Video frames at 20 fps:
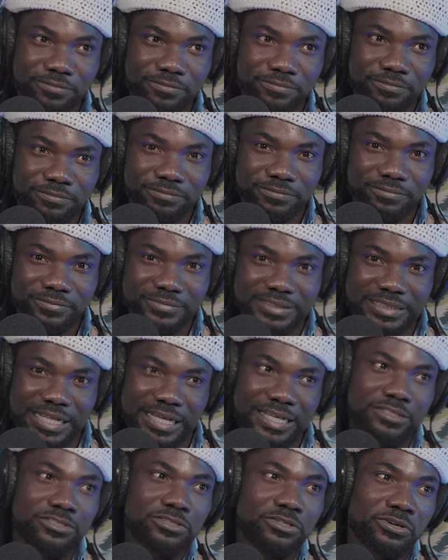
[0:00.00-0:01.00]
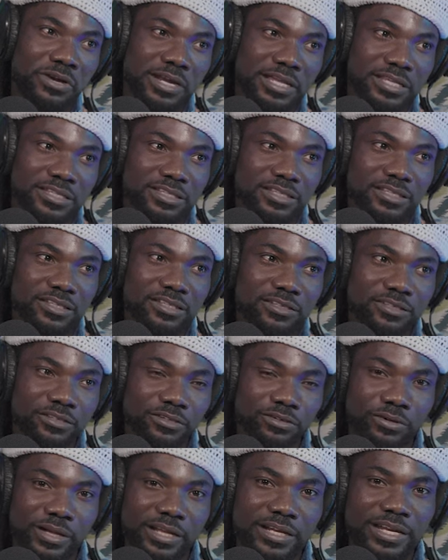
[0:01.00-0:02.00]
Like, it's crazy.
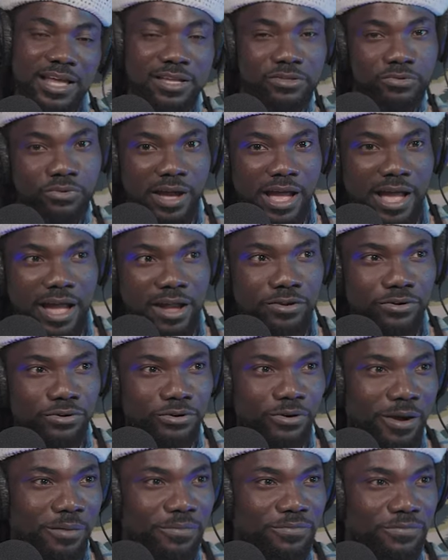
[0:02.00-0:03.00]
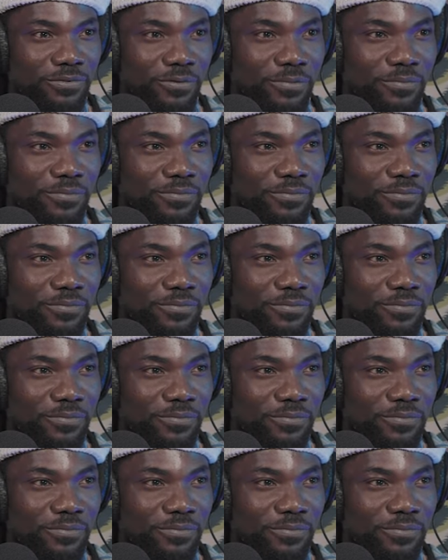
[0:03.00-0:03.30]
And that's where I grew up from.